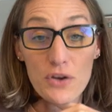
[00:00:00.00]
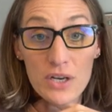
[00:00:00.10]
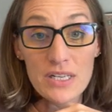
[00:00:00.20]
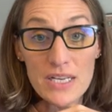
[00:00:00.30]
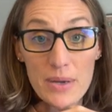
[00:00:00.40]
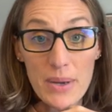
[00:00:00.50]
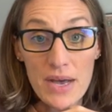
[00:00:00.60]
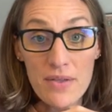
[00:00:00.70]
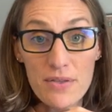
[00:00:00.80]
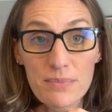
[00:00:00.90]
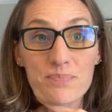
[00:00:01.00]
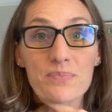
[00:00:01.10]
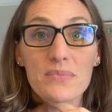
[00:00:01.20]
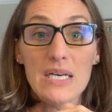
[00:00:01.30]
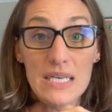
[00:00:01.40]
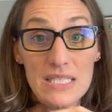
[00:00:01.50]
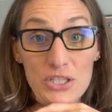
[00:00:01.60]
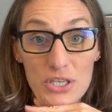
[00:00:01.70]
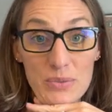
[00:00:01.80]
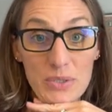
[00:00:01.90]
you're gonna take a bath, I
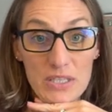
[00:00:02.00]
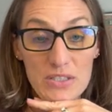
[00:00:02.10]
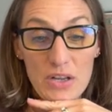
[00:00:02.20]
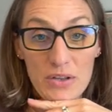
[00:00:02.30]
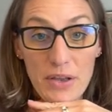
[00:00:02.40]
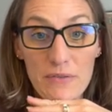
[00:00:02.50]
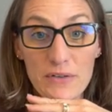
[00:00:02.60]
suggest putting a salt in it.